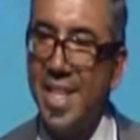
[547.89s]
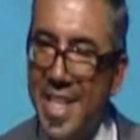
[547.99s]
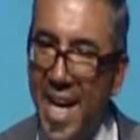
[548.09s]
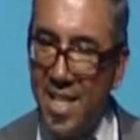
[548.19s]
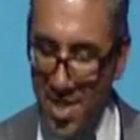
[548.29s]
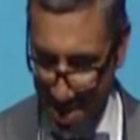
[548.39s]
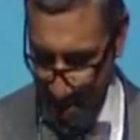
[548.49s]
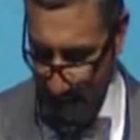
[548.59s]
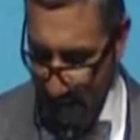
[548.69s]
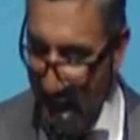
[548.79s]
Yes,
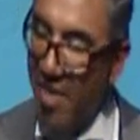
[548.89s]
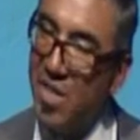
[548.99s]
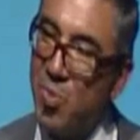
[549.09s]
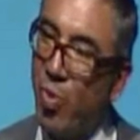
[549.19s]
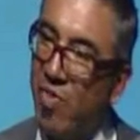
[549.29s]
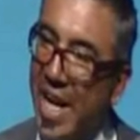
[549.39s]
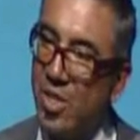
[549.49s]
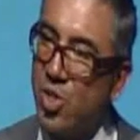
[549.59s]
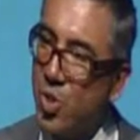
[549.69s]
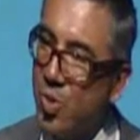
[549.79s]
AVID
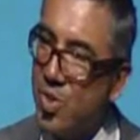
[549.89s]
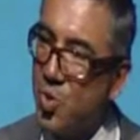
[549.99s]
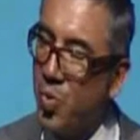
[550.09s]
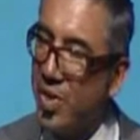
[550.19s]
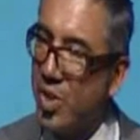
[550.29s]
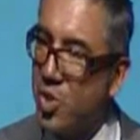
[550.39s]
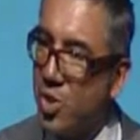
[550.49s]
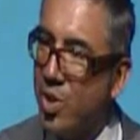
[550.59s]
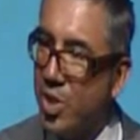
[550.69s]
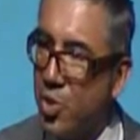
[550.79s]
provides students with
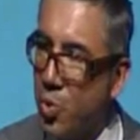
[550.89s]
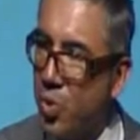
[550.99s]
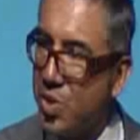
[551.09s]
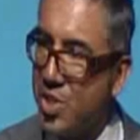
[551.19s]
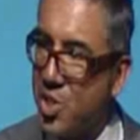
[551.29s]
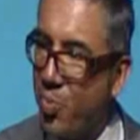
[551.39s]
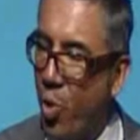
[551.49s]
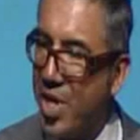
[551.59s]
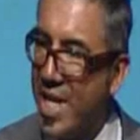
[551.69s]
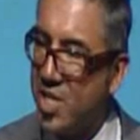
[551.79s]
the tools and
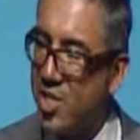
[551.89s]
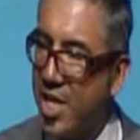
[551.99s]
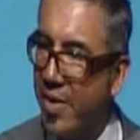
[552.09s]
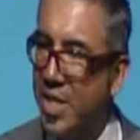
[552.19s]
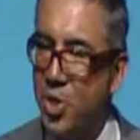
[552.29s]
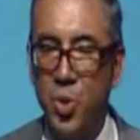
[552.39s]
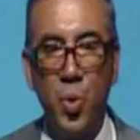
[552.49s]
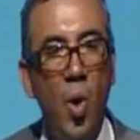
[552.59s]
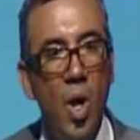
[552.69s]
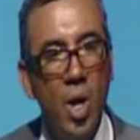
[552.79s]
support necessary to